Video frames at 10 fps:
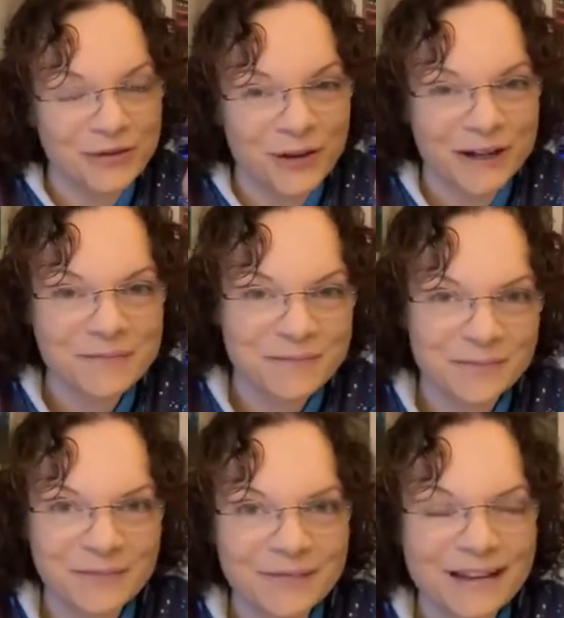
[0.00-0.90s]
So
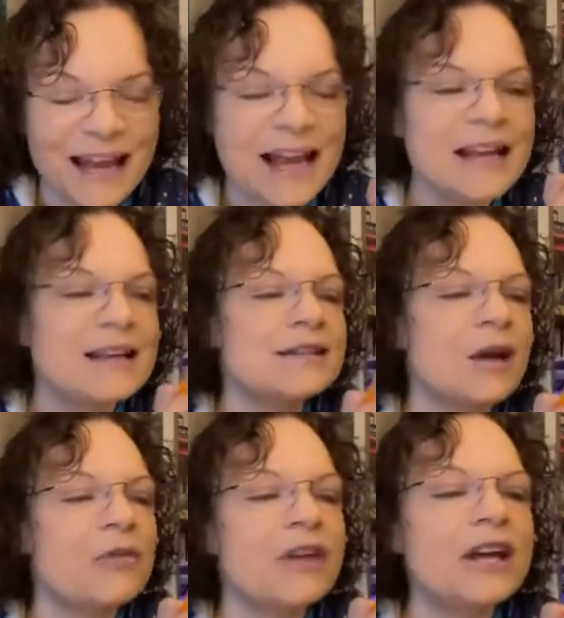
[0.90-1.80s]
think in your
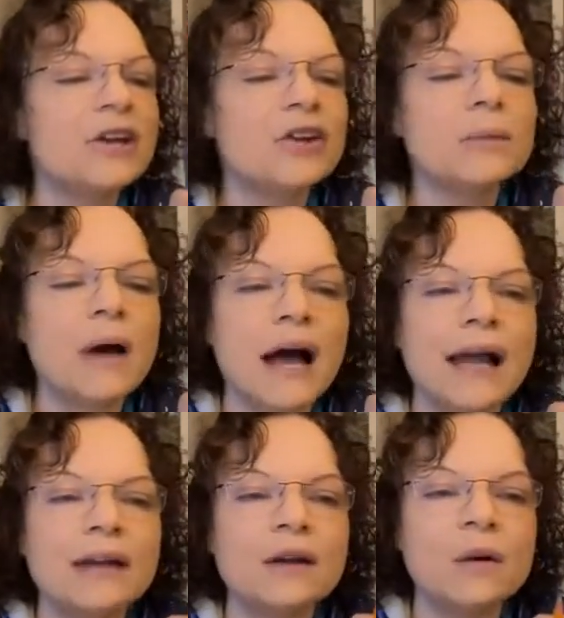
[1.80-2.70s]
mind, what is the
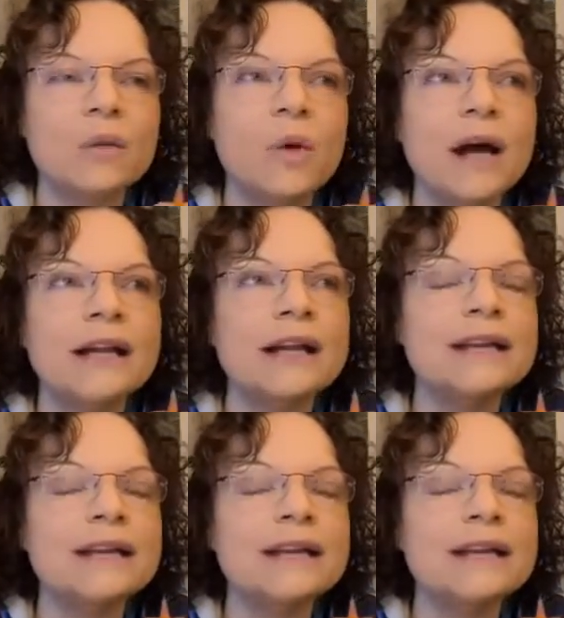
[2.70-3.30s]
flower